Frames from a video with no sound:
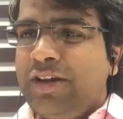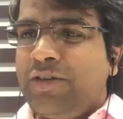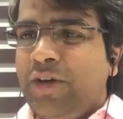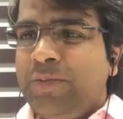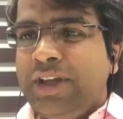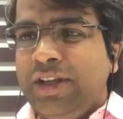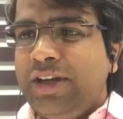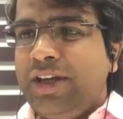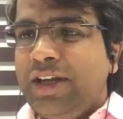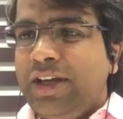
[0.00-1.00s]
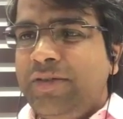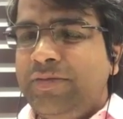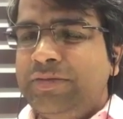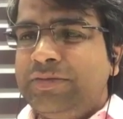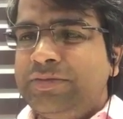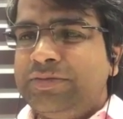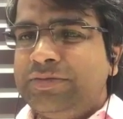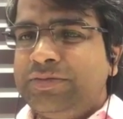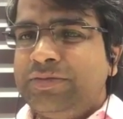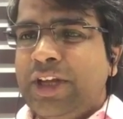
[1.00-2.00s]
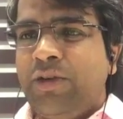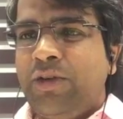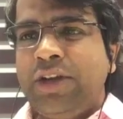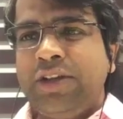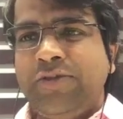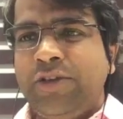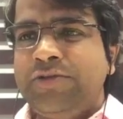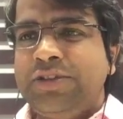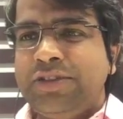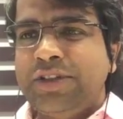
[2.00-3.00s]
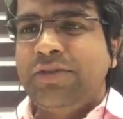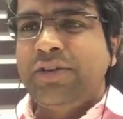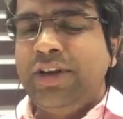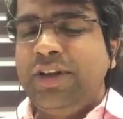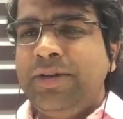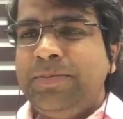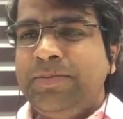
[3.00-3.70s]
gig economy in India, and what are the reforms which is required?